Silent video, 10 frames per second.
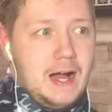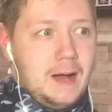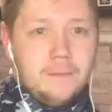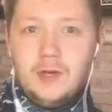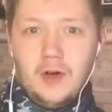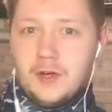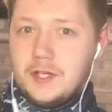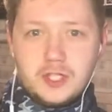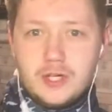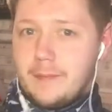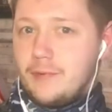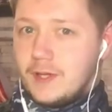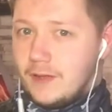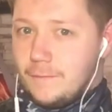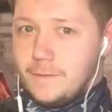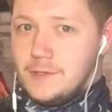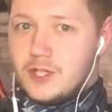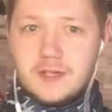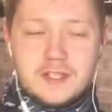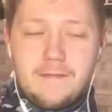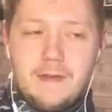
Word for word: I'm not going to try and predict the future, because